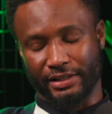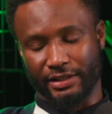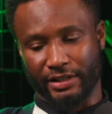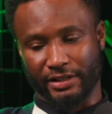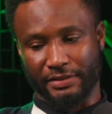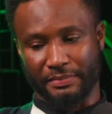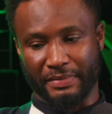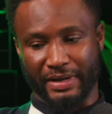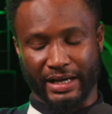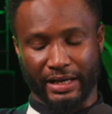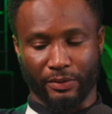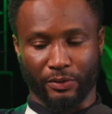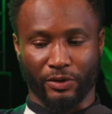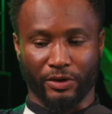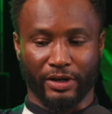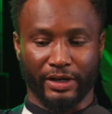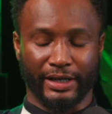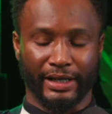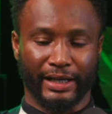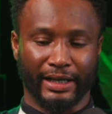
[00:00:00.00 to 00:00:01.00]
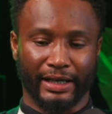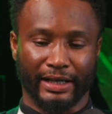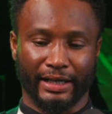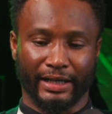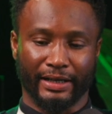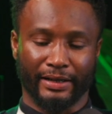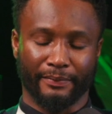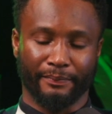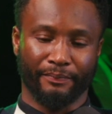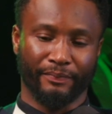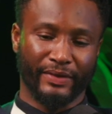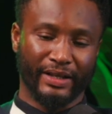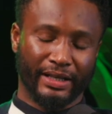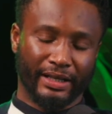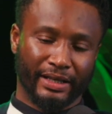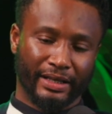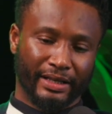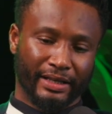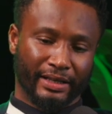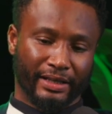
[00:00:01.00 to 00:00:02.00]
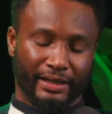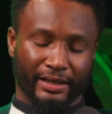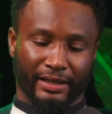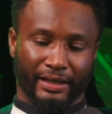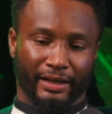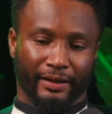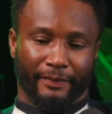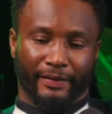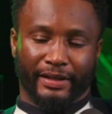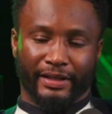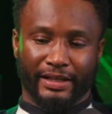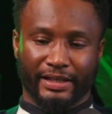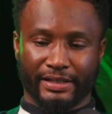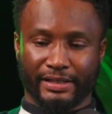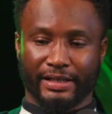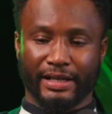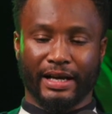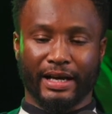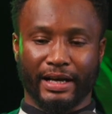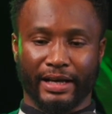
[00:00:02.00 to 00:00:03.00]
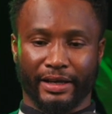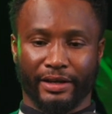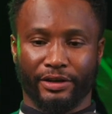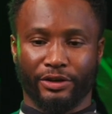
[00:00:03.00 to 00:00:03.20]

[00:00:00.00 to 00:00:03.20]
It doesn't matter what. This guy,